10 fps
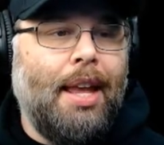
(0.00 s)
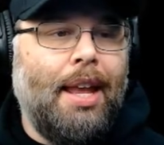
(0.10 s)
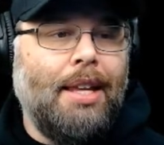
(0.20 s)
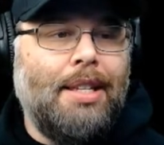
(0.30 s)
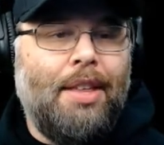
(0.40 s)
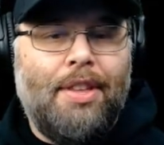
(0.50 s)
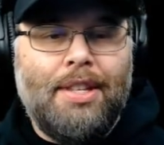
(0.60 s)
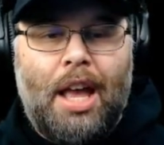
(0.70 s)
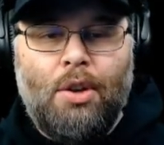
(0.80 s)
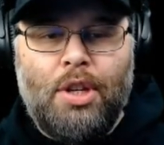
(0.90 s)
is to hit this
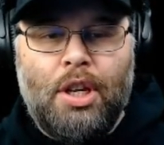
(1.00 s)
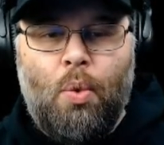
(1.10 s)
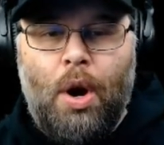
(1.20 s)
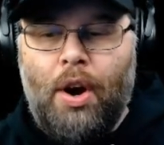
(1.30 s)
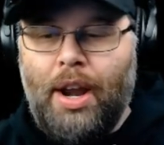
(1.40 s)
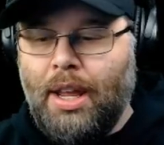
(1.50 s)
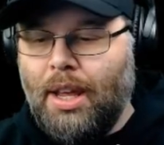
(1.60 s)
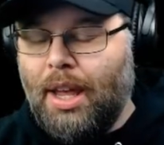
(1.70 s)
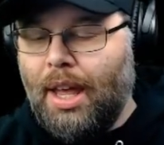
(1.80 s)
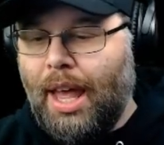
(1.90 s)
housing query,
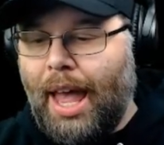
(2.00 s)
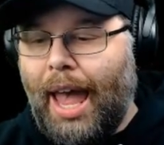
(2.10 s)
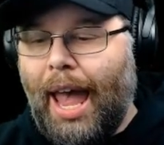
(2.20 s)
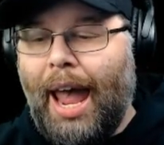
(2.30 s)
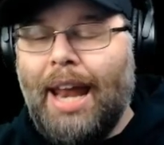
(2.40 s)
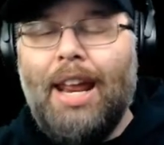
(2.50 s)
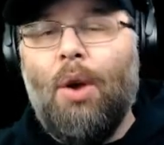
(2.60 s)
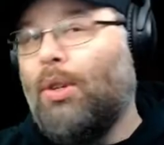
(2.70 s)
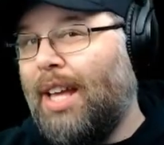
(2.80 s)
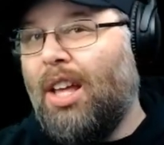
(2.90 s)
and it
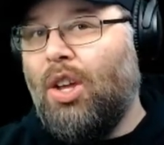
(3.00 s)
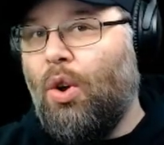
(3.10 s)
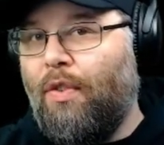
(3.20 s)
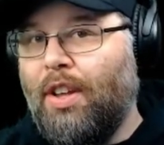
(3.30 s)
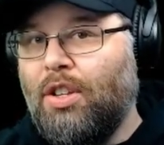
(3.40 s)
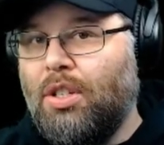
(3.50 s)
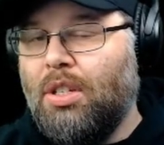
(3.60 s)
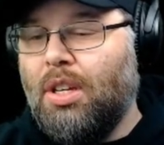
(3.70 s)
will tell you if it's